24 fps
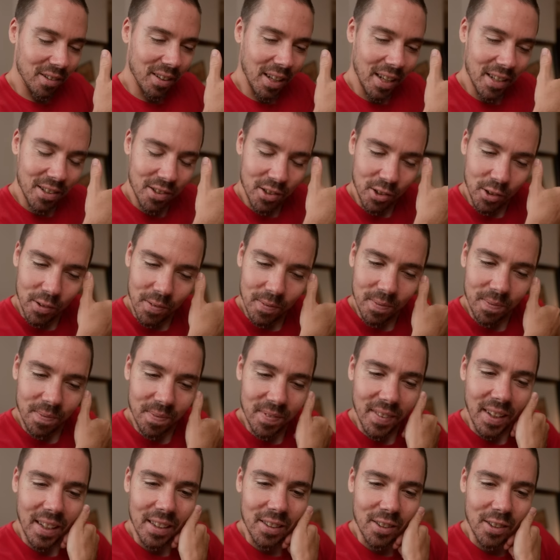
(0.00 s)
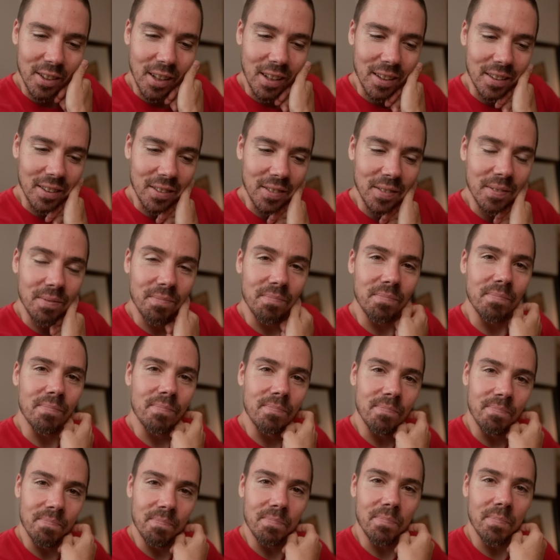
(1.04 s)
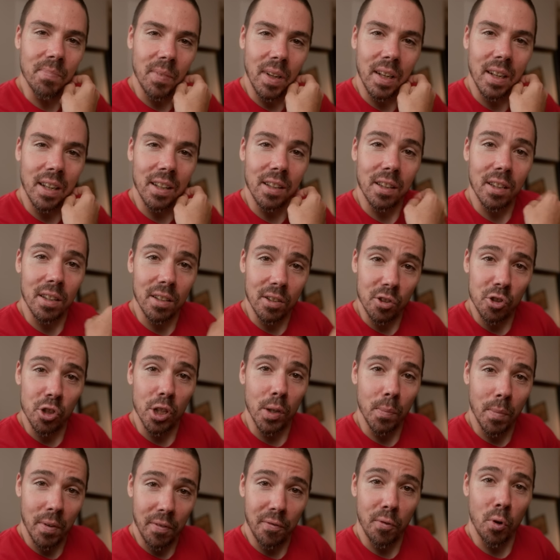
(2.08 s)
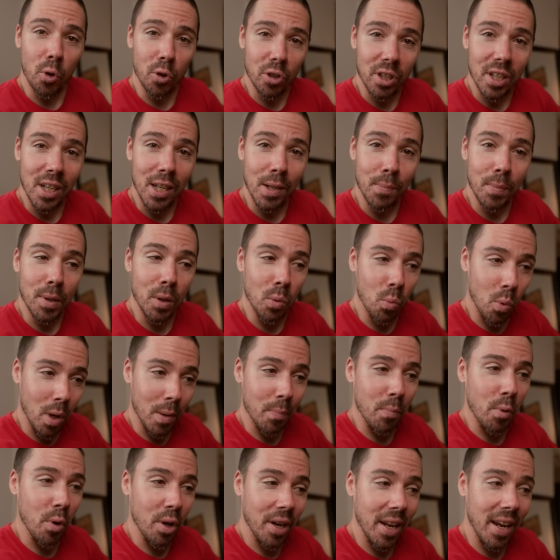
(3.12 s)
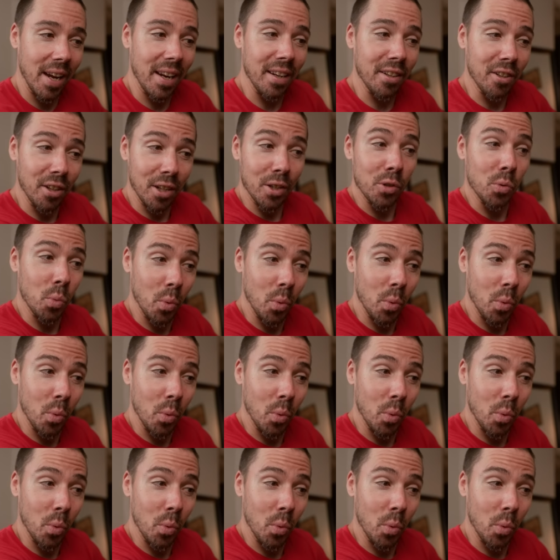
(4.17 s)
lens. That sucks. I get the Sigma 14mm 1.8 as